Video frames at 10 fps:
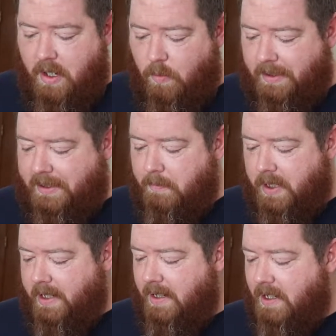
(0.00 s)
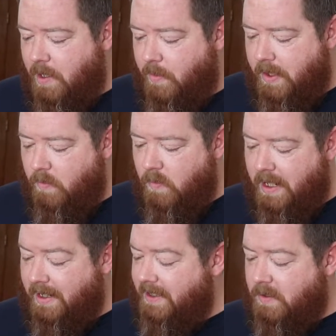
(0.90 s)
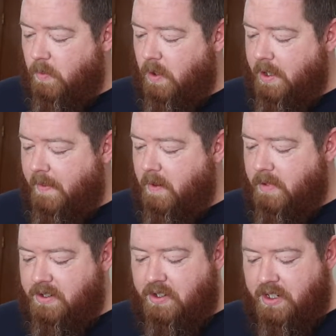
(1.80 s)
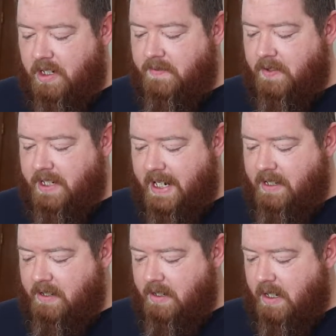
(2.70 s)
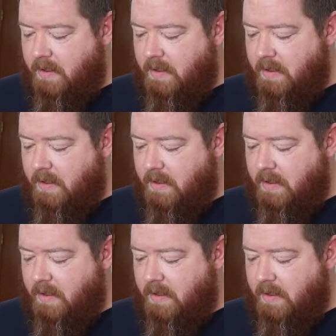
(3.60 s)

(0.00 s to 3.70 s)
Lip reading: Once completed, you and at least one other must judge for taste,